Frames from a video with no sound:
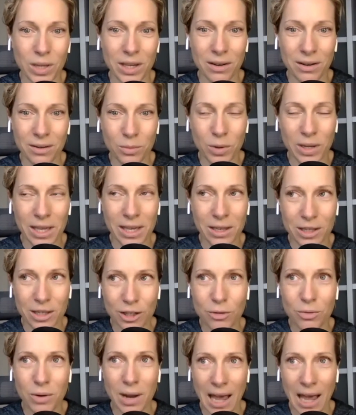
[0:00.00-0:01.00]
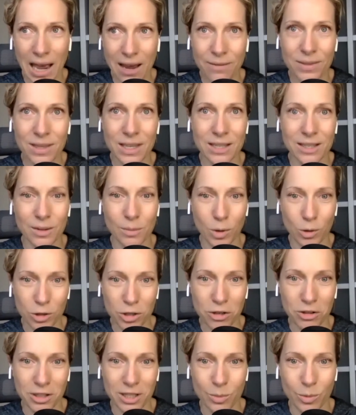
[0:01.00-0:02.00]
we do have these
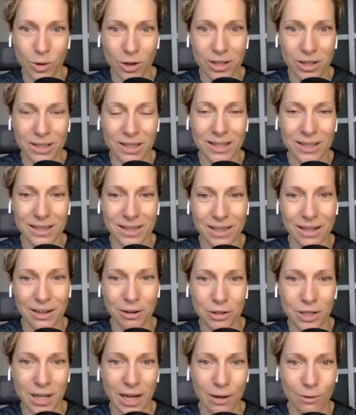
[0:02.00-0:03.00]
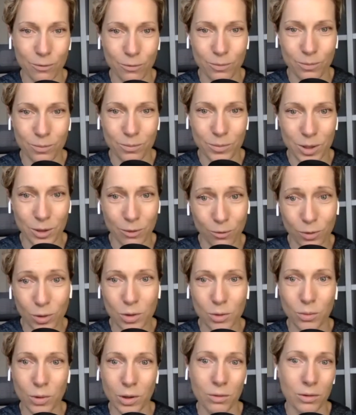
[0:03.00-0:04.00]
emotional experiences that are tied to
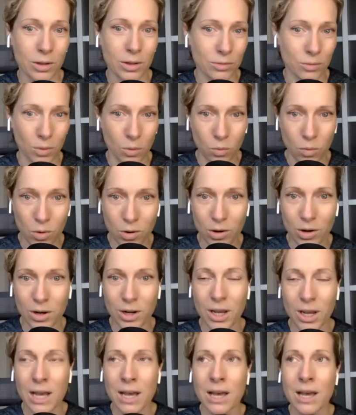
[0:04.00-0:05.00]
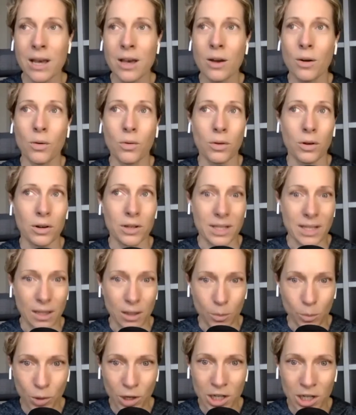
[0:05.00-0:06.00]
food, whether it's reward or
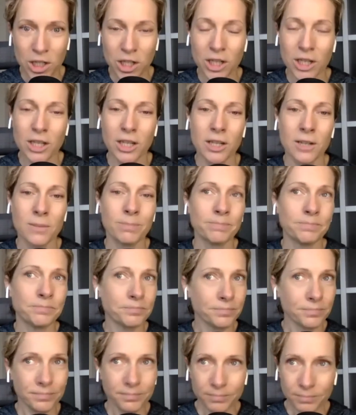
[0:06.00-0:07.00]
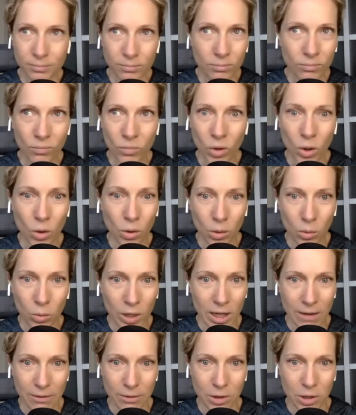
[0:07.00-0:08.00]
celebration or
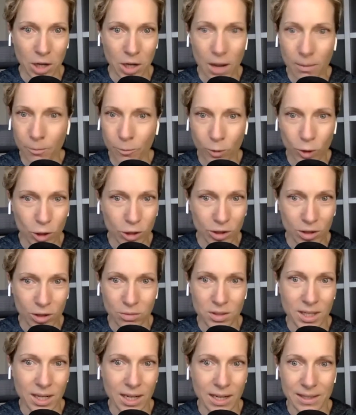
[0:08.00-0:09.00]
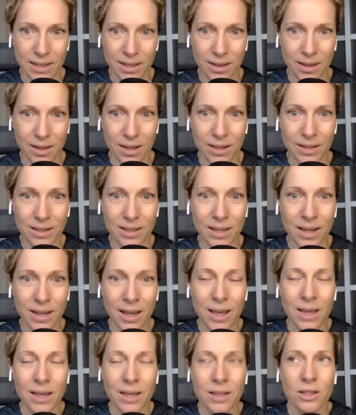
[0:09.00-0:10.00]
whatever, comfort, those kinds of things.
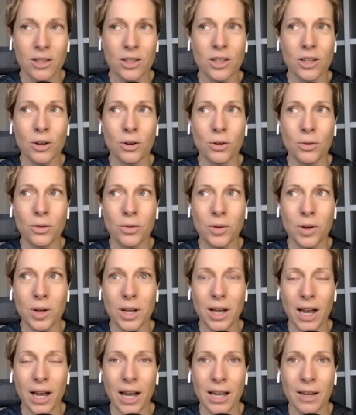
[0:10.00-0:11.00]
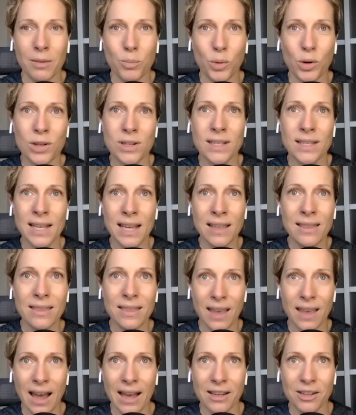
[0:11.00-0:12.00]
So I present
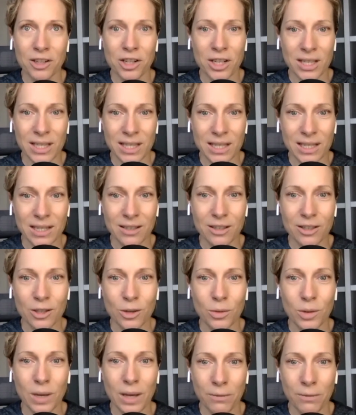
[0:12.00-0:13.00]
that just so